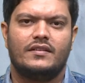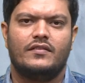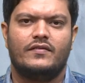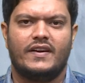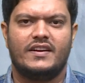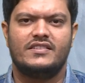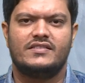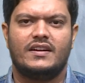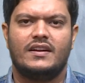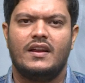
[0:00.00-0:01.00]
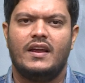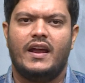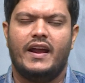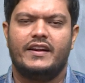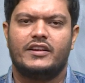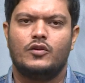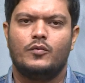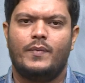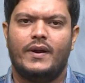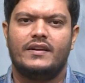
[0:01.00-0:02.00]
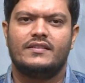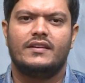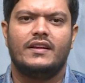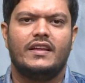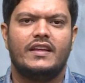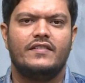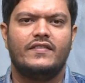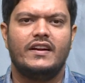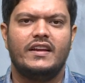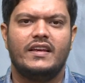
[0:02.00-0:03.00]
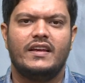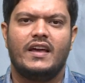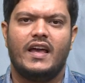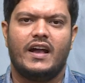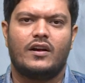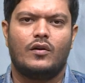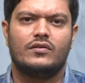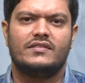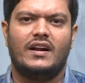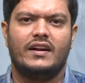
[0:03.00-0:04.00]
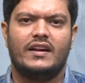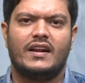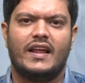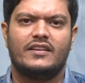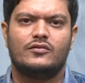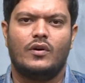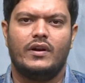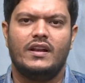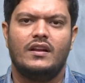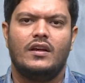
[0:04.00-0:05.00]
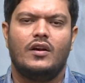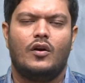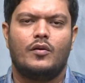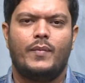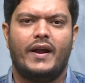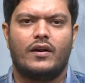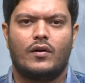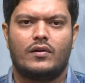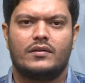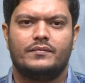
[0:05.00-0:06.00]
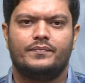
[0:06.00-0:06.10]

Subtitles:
furniture and equipment evenly across the underlying soil or bedrock.